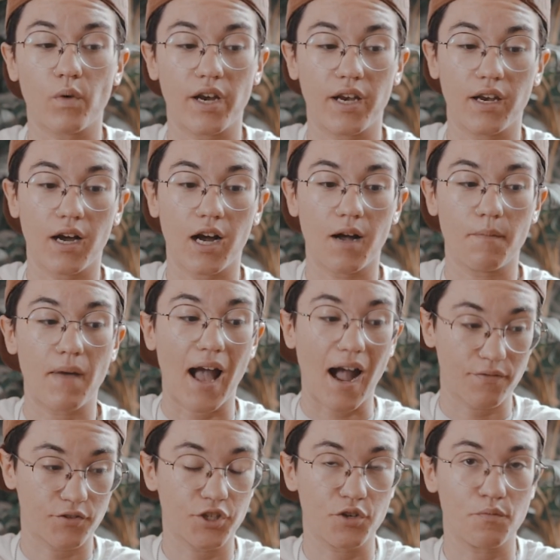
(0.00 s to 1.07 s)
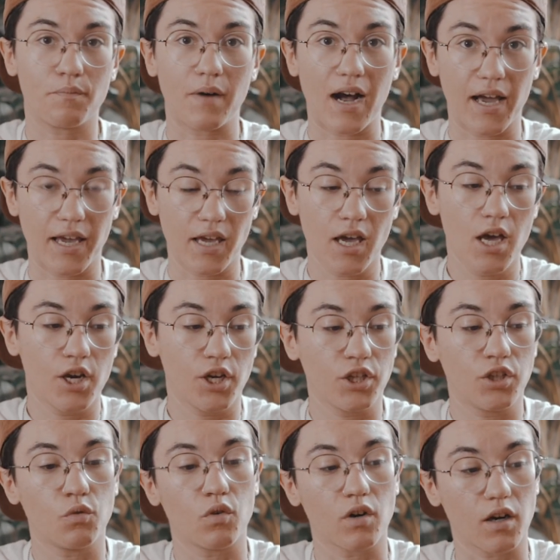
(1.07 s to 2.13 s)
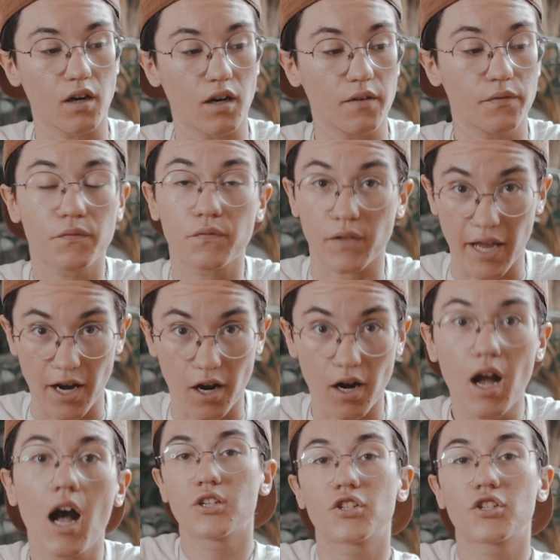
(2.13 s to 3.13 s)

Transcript: when after you buy your Flair.